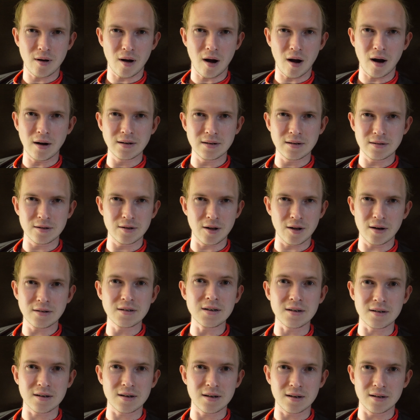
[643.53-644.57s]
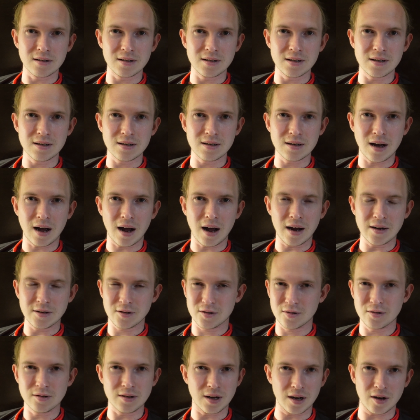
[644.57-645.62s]
on logically, I
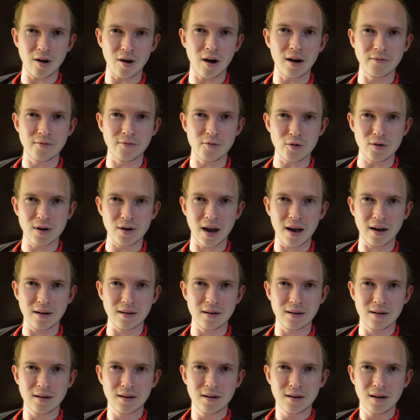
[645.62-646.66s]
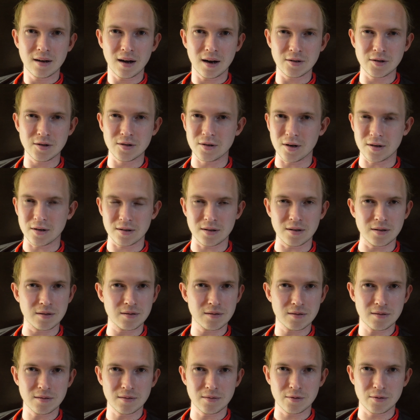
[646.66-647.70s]
shouldn't have gone for that. I should just,
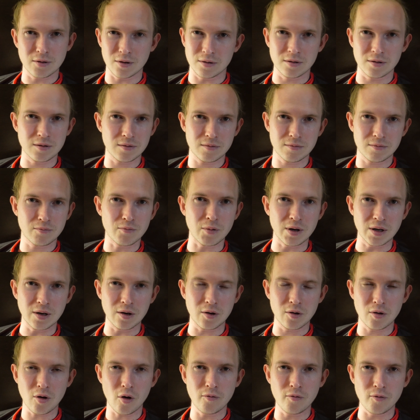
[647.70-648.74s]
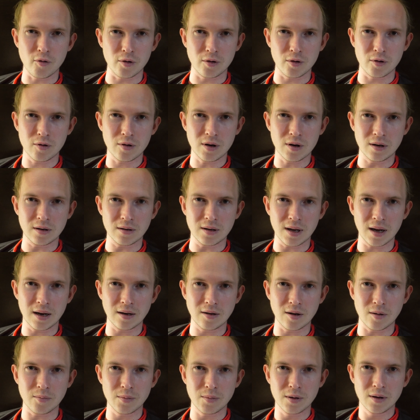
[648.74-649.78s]
because when you go for it, you can
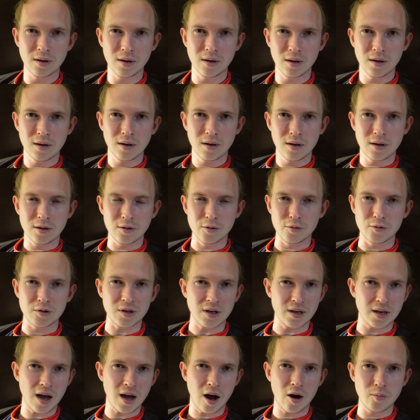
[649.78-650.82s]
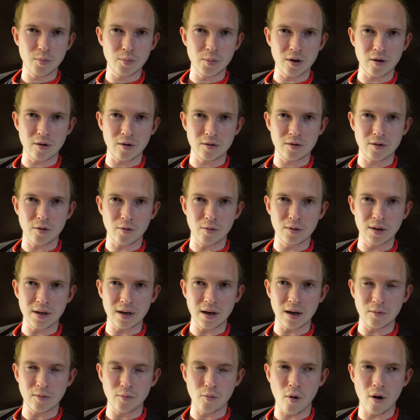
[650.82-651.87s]
end up losing count because you only
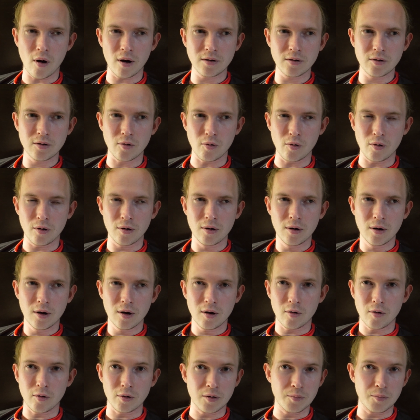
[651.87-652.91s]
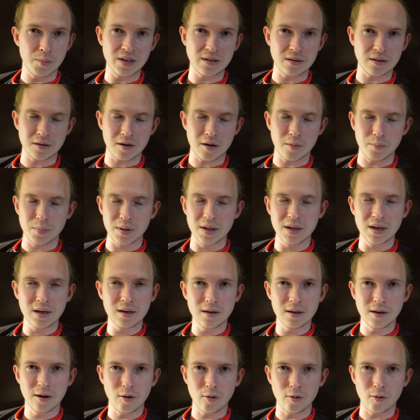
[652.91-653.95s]
get one, or you miss it
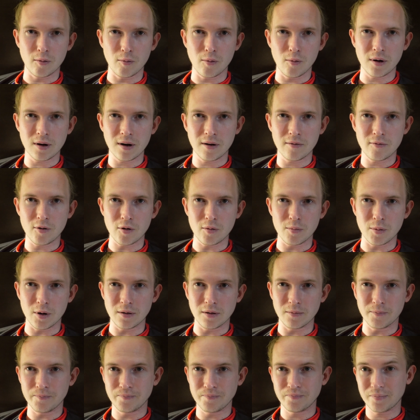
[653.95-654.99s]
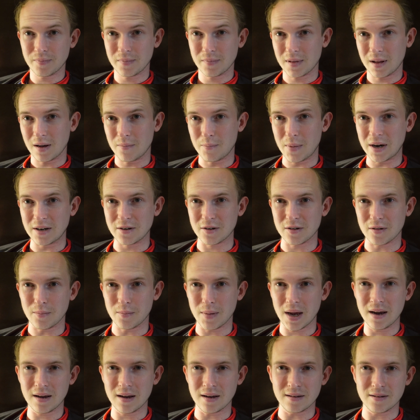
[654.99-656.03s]
completely or whatever, but managed to
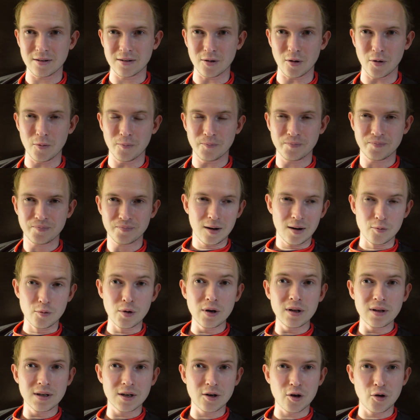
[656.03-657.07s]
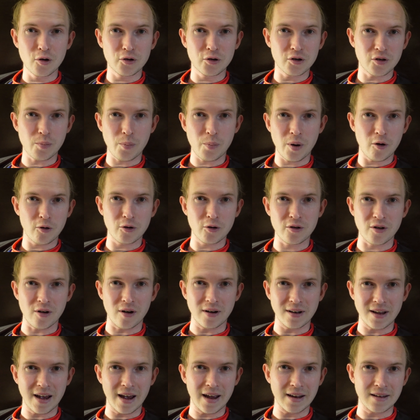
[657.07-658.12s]
make it. So really good spare
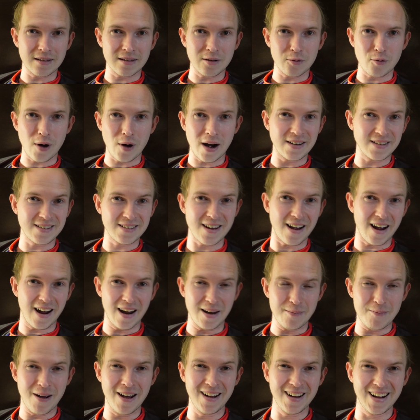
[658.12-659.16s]
shot at the right time.